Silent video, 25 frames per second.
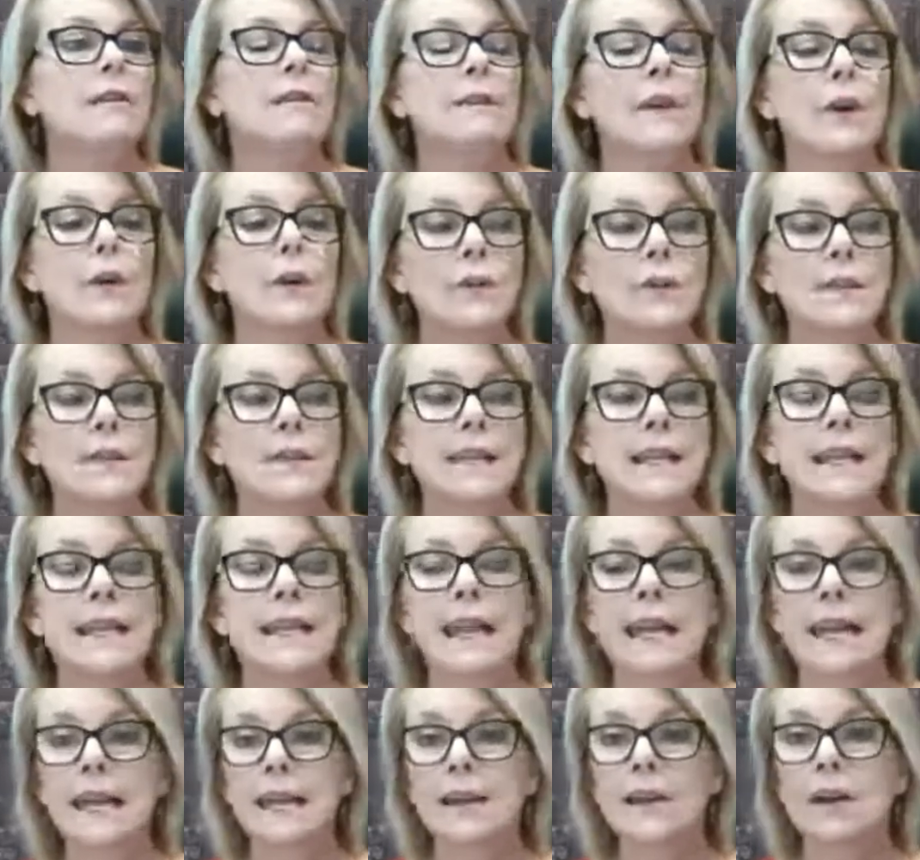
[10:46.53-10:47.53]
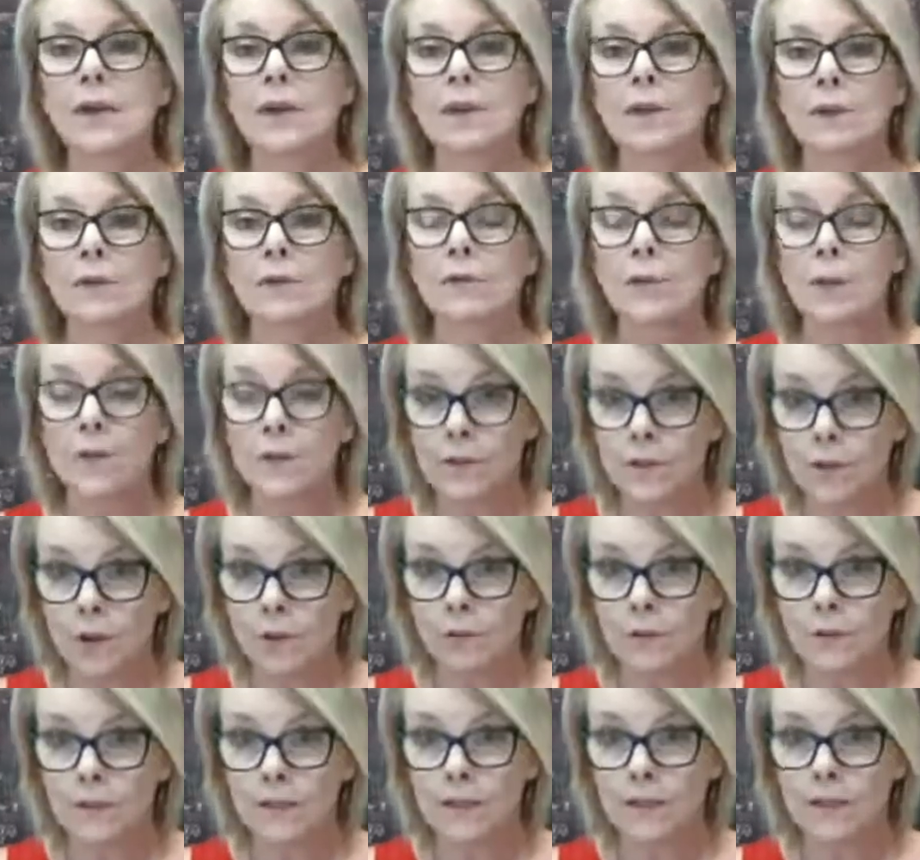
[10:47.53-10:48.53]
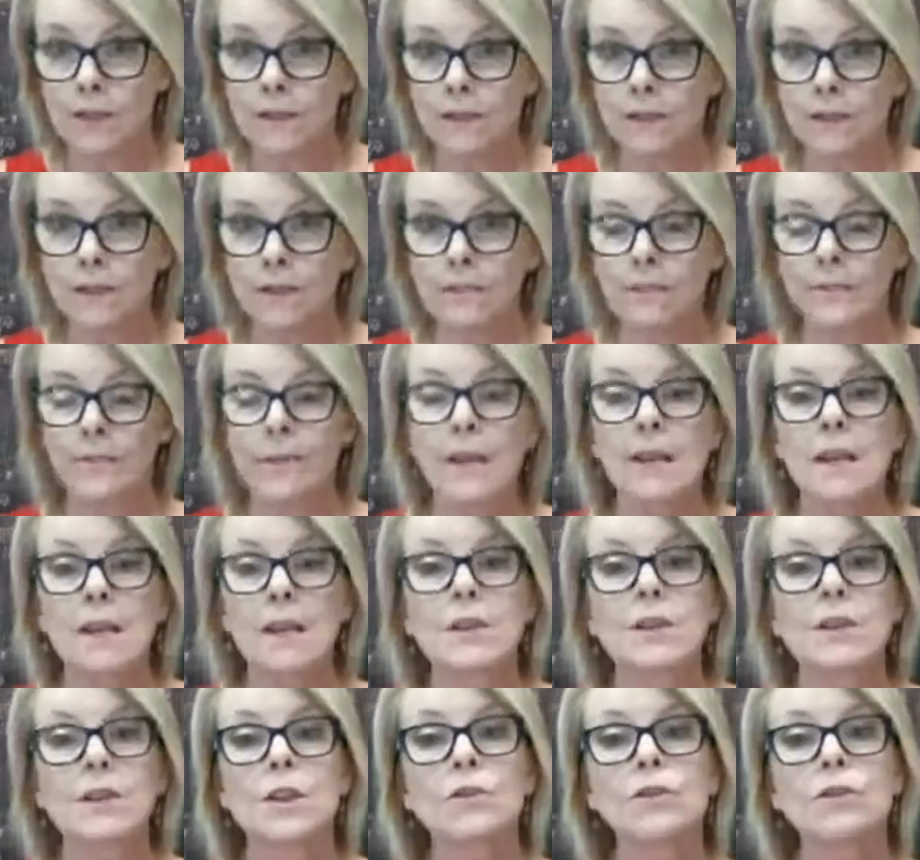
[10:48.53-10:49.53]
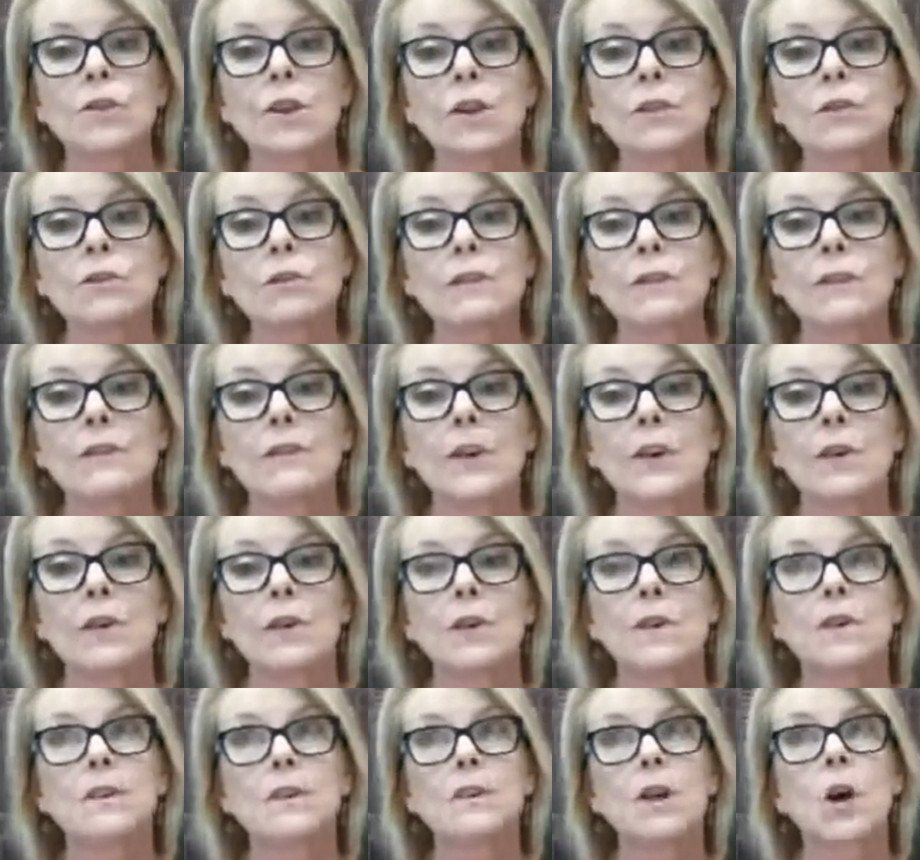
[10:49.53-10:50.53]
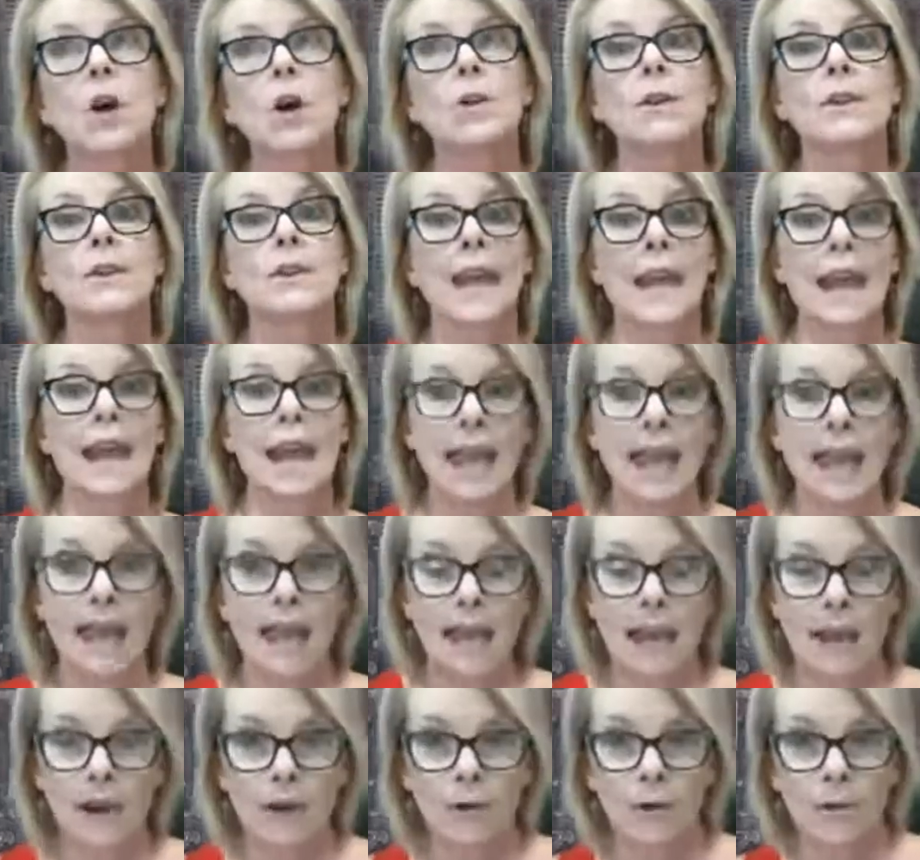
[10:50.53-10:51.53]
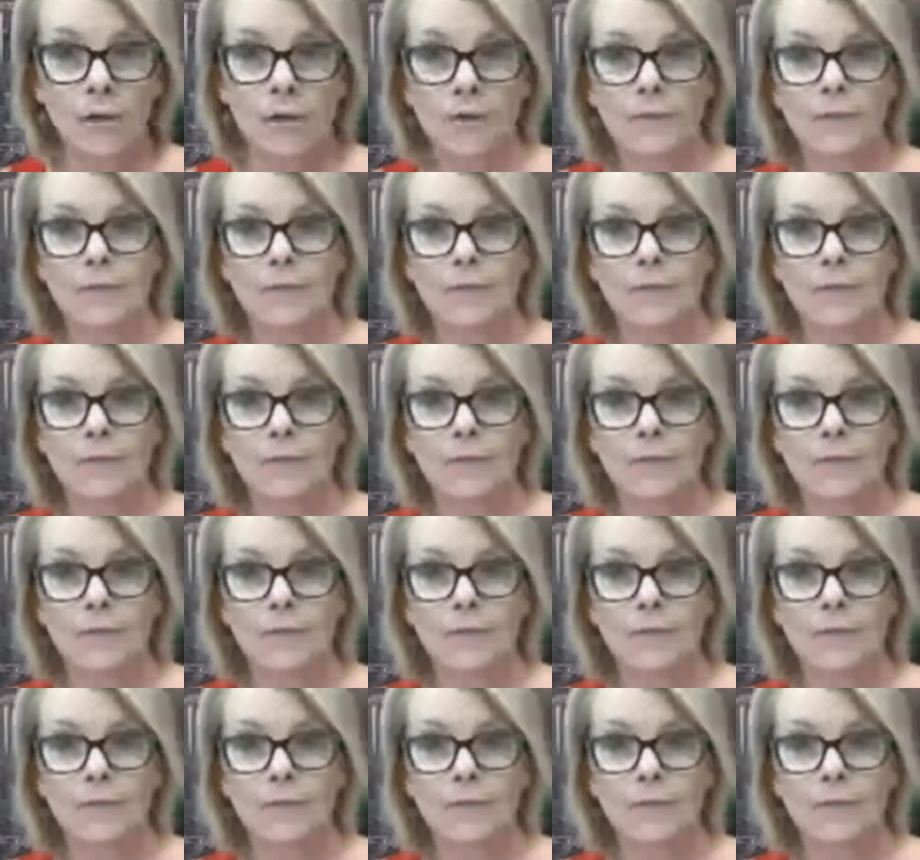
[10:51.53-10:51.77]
Focus again on the results. So don't focus on the how.